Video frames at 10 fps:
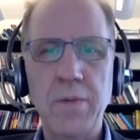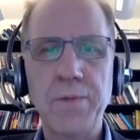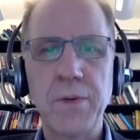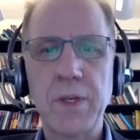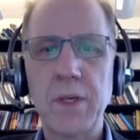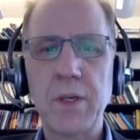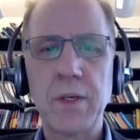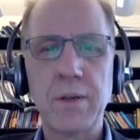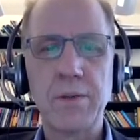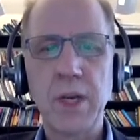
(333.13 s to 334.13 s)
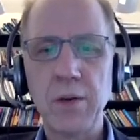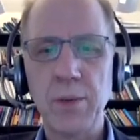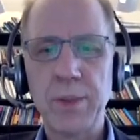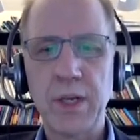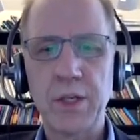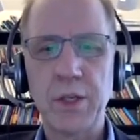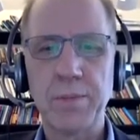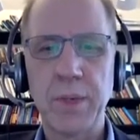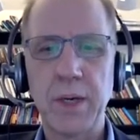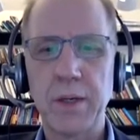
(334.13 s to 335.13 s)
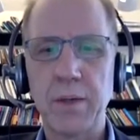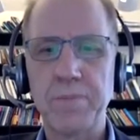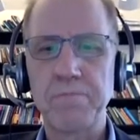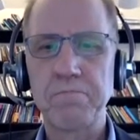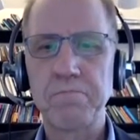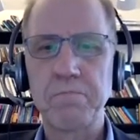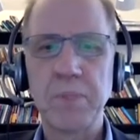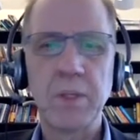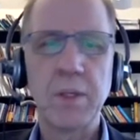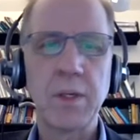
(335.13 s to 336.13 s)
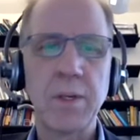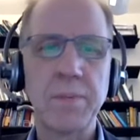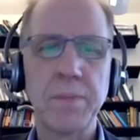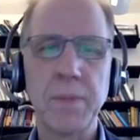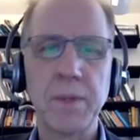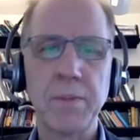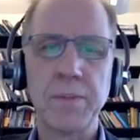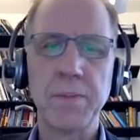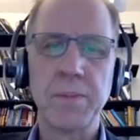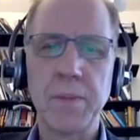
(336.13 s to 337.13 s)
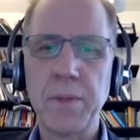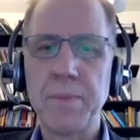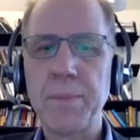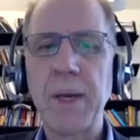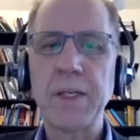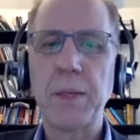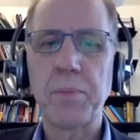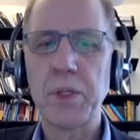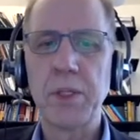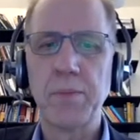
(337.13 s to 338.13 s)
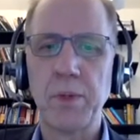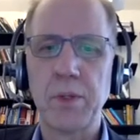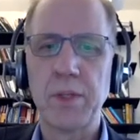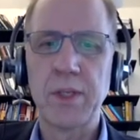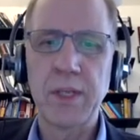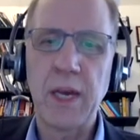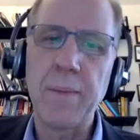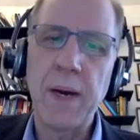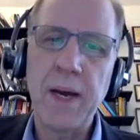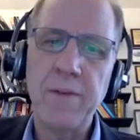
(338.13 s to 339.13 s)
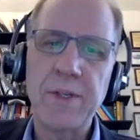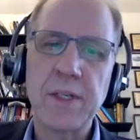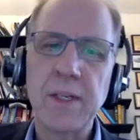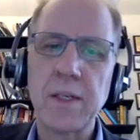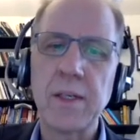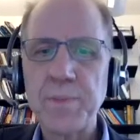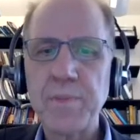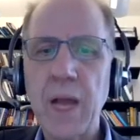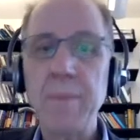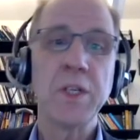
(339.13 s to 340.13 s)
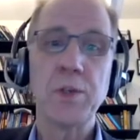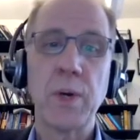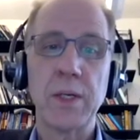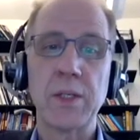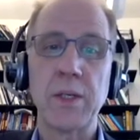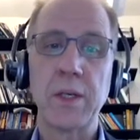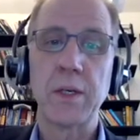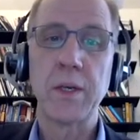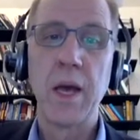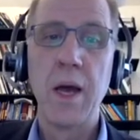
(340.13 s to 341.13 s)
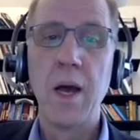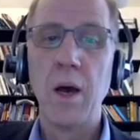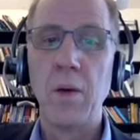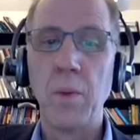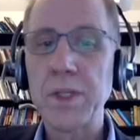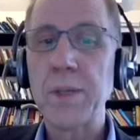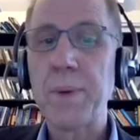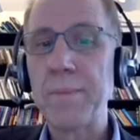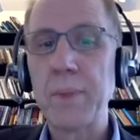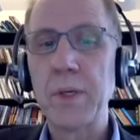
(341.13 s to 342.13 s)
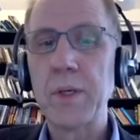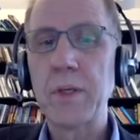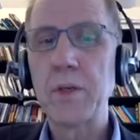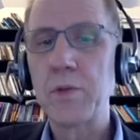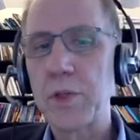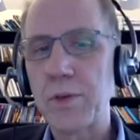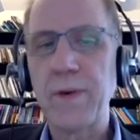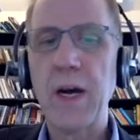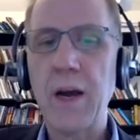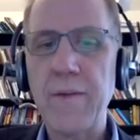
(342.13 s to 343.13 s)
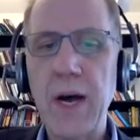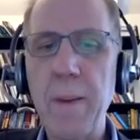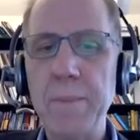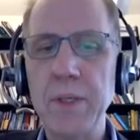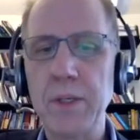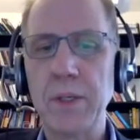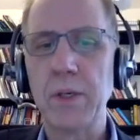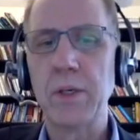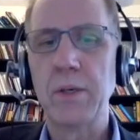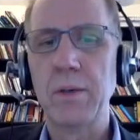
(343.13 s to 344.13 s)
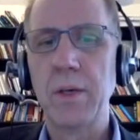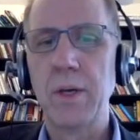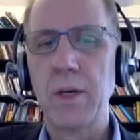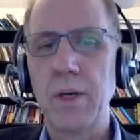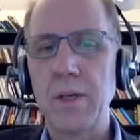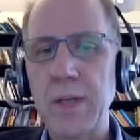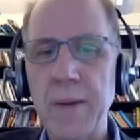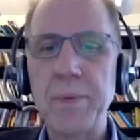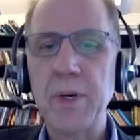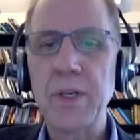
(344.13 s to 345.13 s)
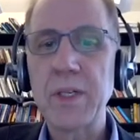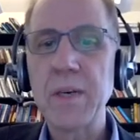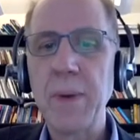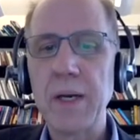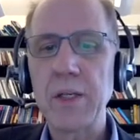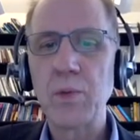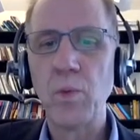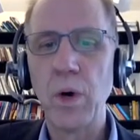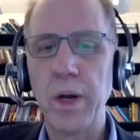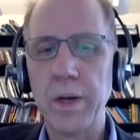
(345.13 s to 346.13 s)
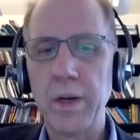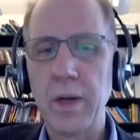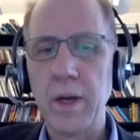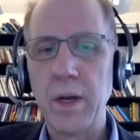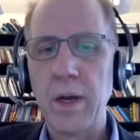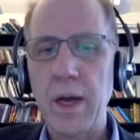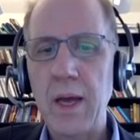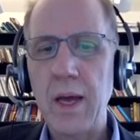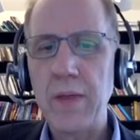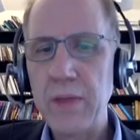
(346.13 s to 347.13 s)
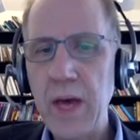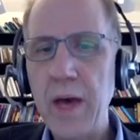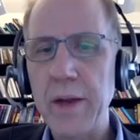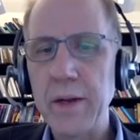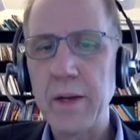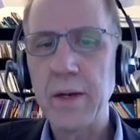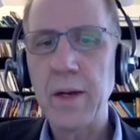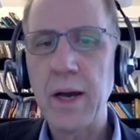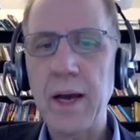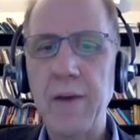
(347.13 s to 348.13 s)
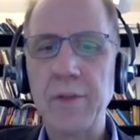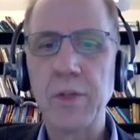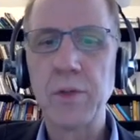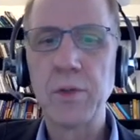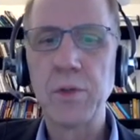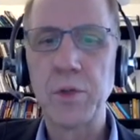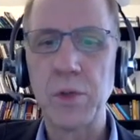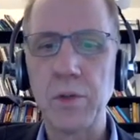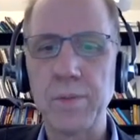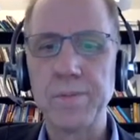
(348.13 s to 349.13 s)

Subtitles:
For the general retention model, the basic principle is the same. I'm interested in what's the probability that you survive up until time period t-1, and then I have to lose you.